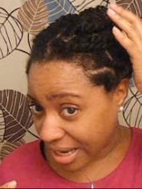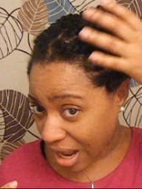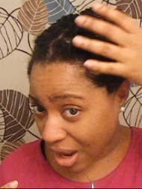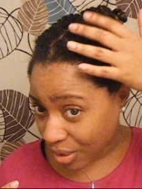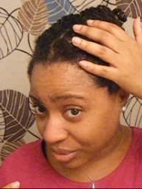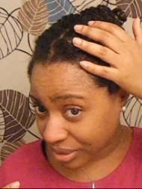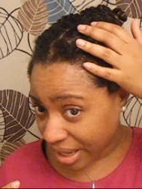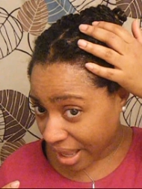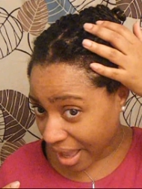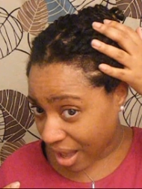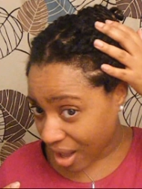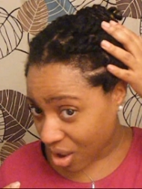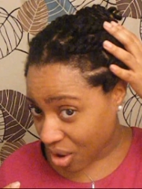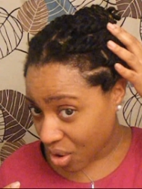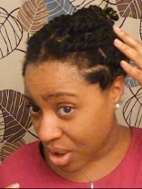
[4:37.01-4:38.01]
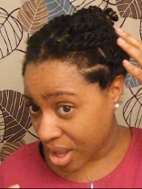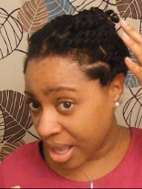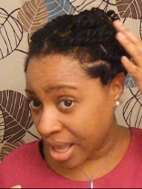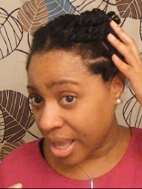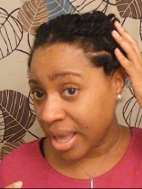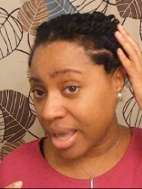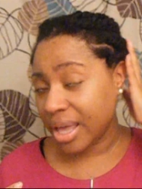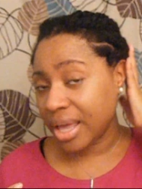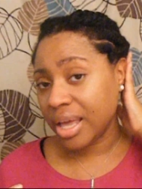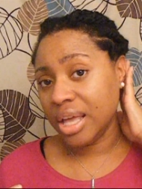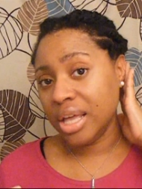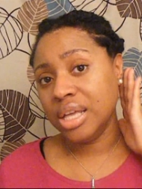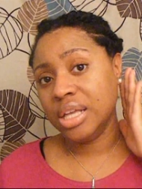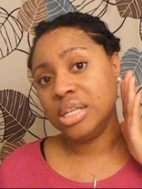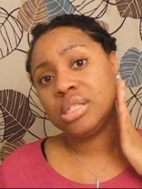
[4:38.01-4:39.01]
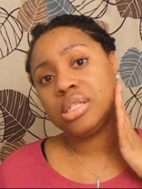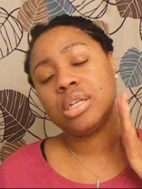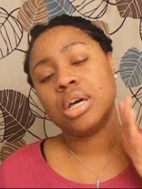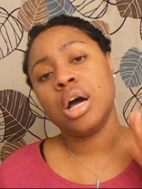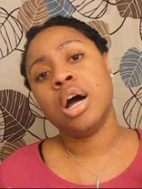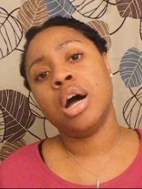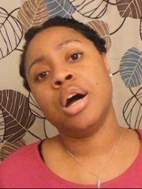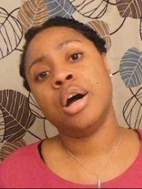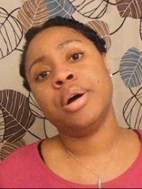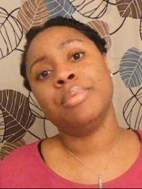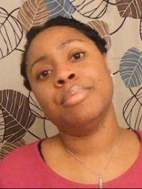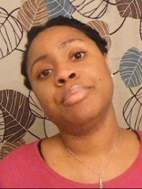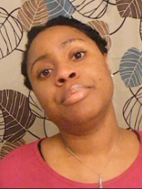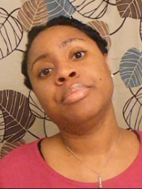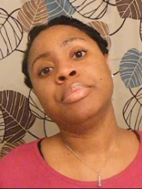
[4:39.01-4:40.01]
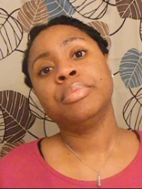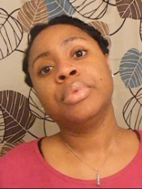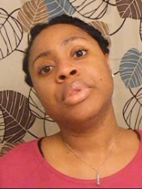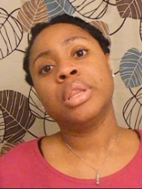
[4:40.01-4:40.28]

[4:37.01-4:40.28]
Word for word: it out now, is um,